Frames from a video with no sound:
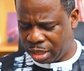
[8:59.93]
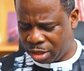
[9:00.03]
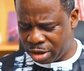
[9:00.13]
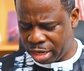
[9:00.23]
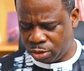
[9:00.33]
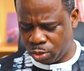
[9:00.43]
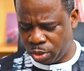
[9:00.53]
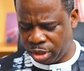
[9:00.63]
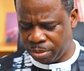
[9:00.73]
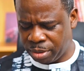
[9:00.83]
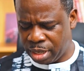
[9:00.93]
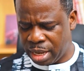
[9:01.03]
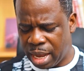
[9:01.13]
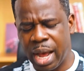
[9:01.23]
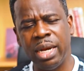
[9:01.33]
Cry to him
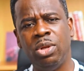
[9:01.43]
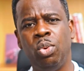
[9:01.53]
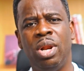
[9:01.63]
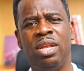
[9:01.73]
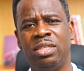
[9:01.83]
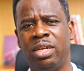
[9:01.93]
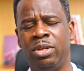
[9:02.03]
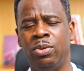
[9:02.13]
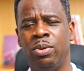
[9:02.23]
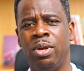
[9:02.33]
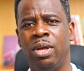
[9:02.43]
and he will answer you.